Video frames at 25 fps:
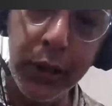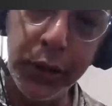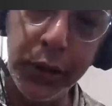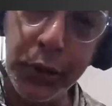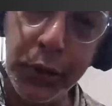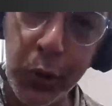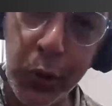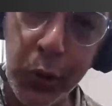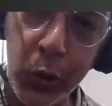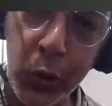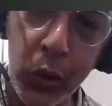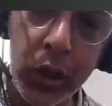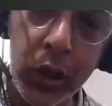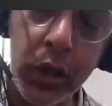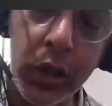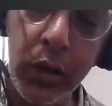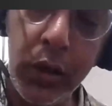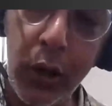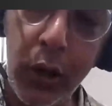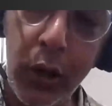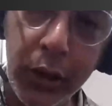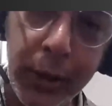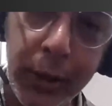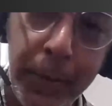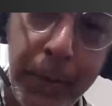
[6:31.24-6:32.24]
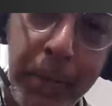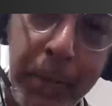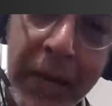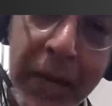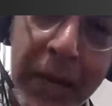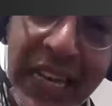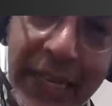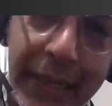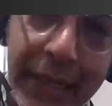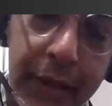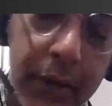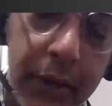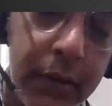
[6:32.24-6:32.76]
stroke, on the
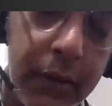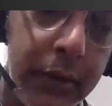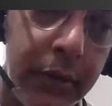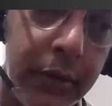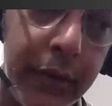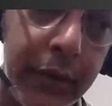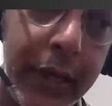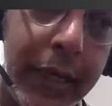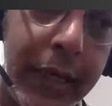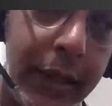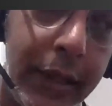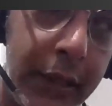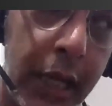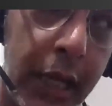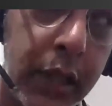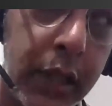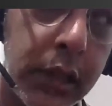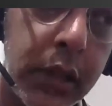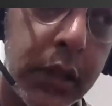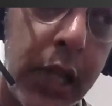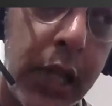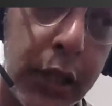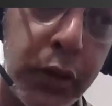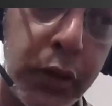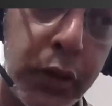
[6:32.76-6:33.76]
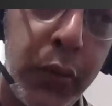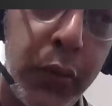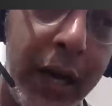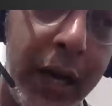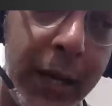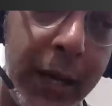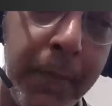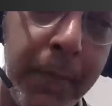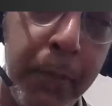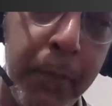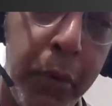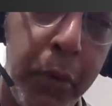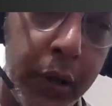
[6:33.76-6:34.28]
beat, right? That's very
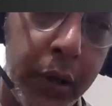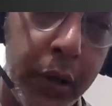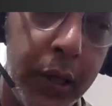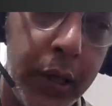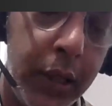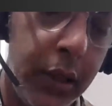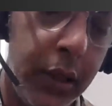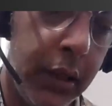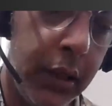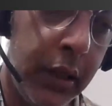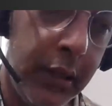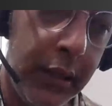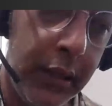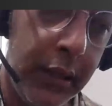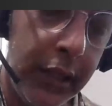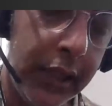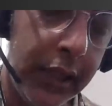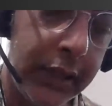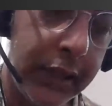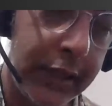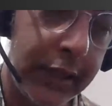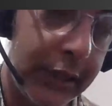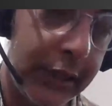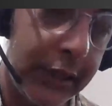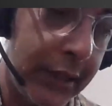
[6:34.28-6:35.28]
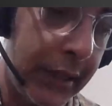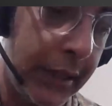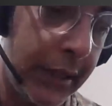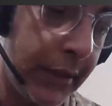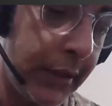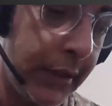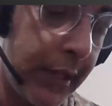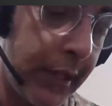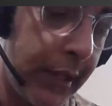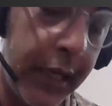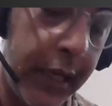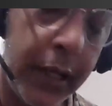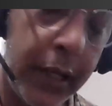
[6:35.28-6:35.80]
important.
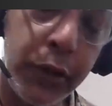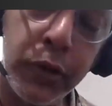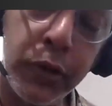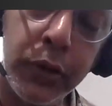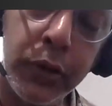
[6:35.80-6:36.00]
Sticking to